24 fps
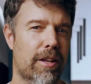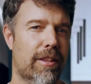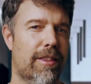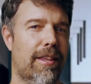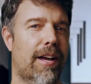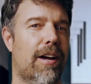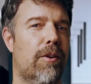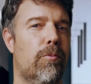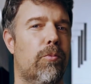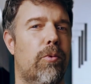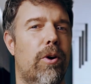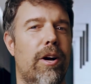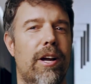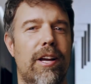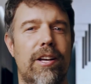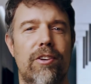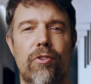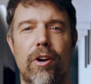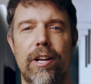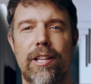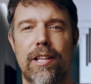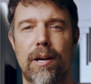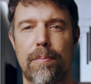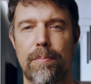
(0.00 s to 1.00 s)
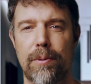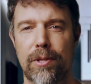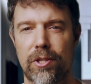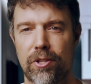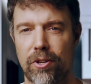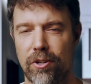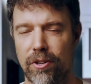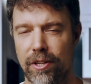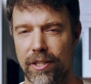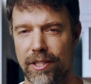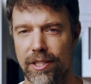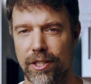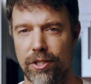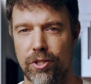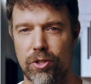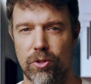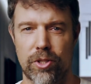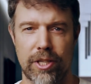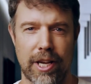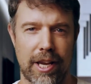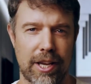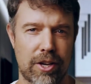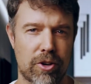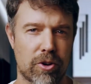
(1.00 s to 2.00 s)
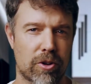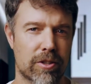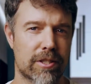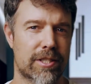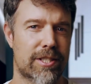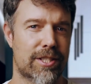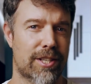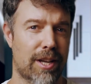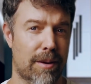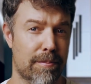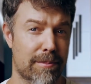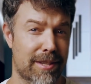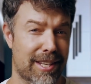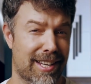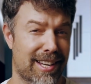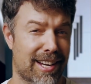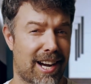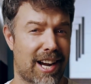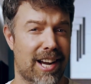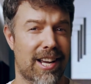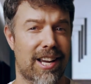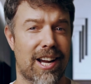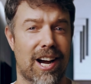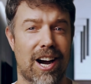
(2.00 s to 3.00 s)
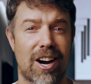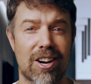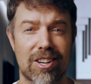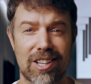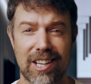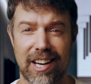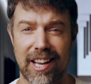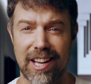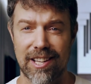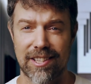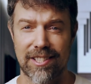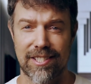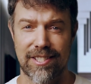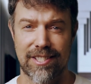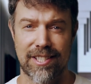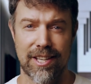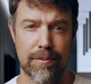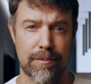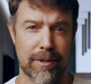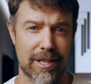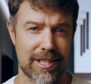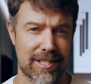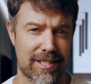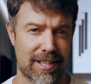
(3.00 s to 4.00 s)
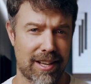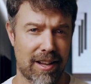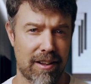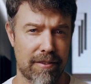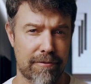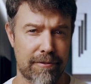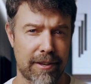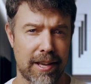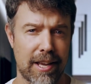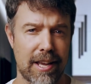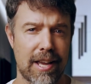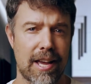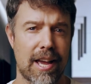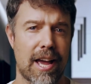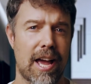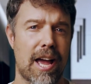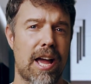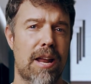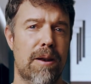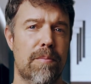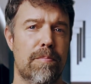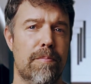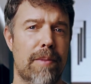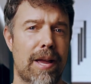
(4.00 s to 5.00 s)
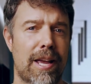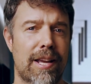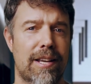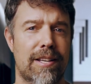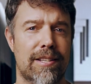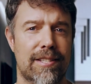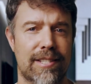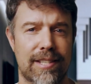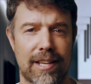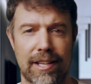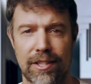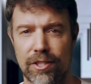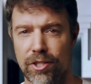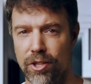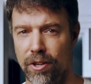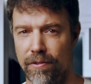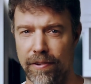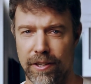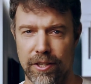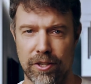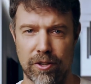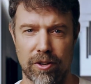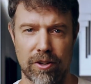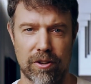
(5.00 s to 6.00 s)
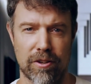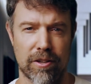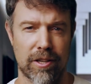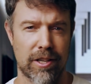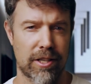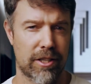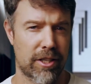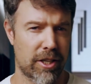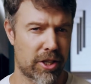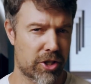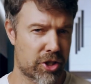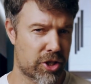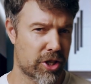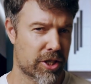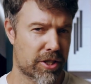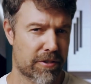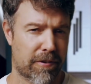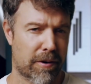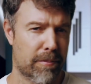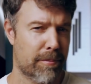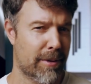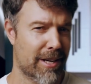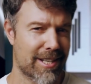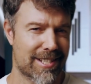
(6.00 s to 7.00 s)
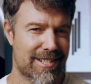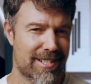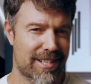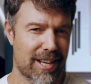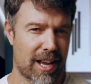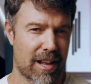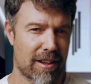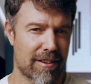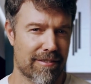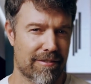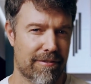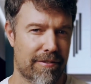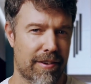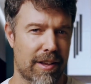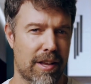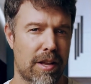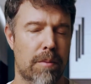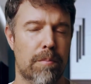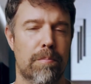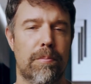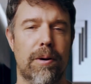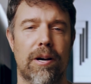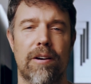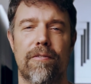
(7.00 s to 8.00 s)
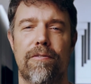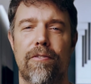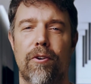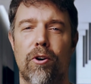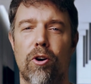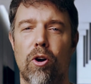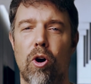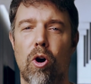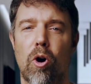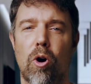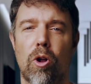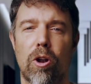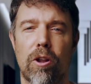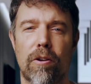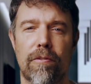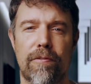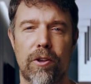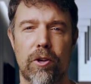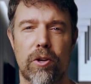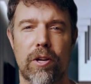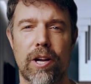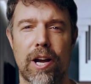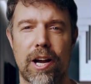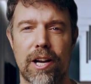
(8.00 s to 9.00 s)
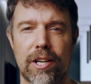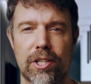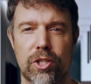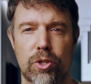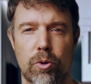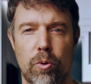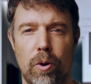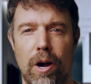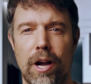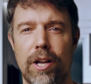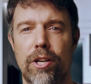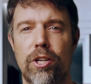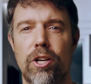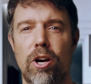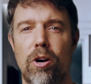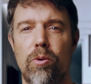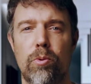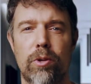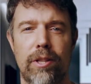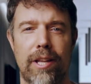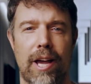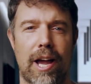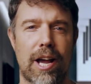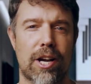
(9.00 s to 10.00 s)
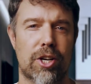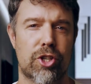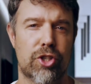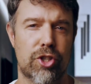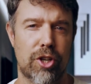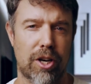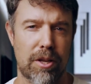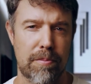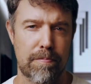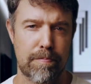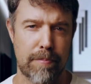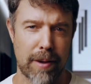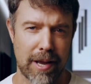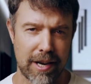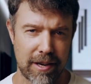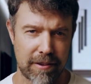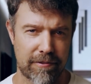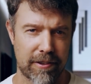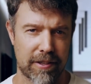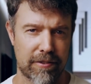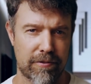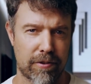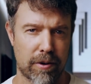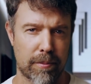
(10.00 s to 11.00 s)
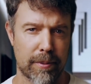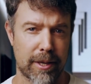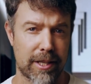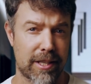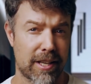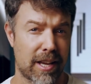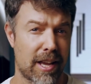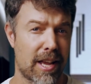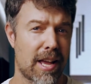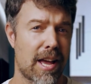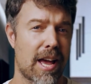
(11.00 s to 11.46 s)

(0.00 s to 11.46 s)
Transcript: I thought, what a great opportunity to take on something I hardly understand myself and make sense of it all. Not just for myself, but for all of you guys who I know would actually benefit from it